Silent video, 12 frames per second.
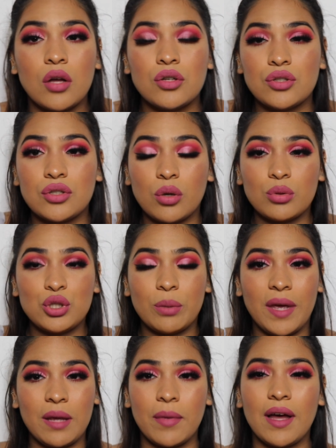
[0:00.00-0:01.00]
So to
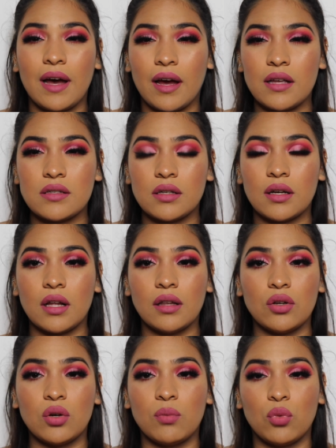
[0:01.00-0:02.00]
make my eyes look a
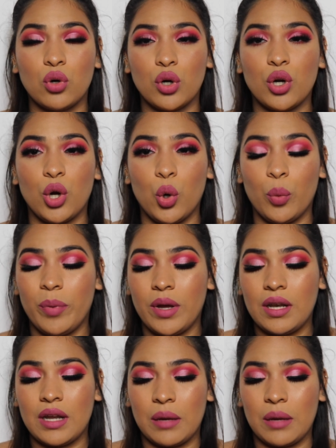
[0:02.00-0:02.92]
little more open,